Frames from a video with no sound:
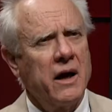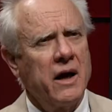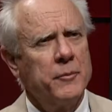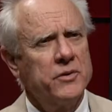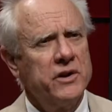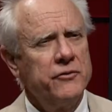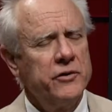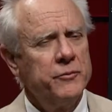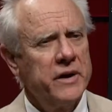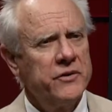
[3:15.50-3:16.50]
I, believe we've
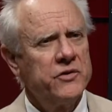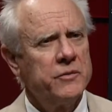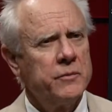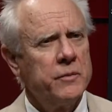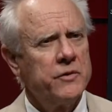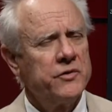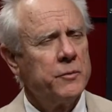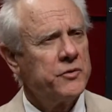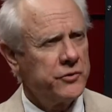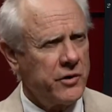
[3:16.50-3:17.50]
made some
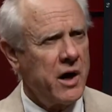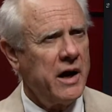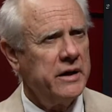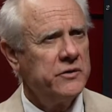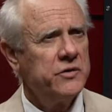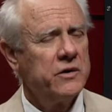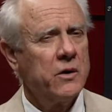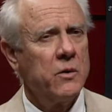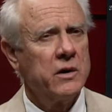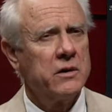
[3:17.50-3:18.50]
some strides. You
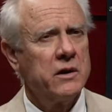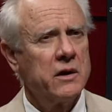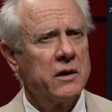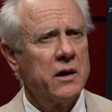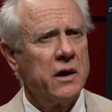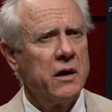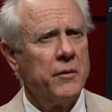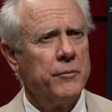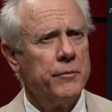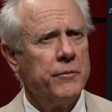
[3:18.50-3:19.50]
know, I think
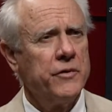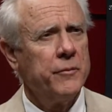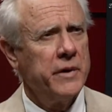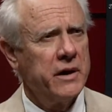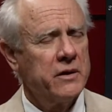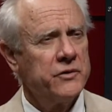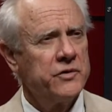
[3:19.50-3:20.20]
um, the mayor's